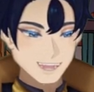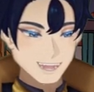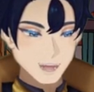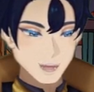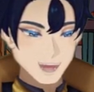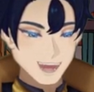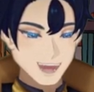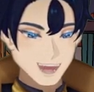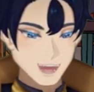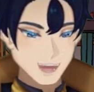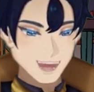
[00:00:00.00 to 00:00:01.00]
of the beginning
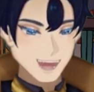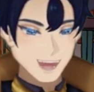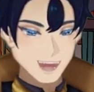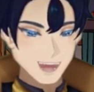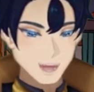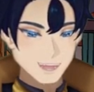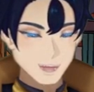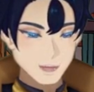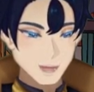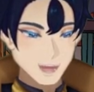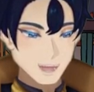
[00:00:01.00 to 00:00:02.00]
of San
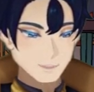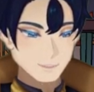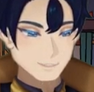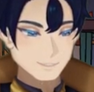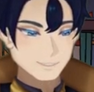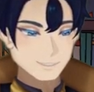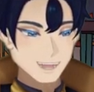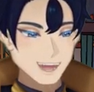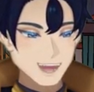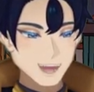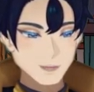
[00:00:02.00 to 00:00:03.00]
Salvatore. They
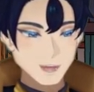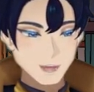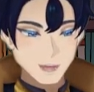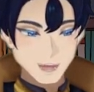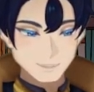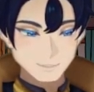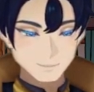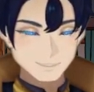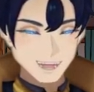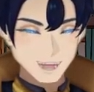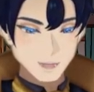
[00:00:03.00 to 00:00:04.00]
had supposed and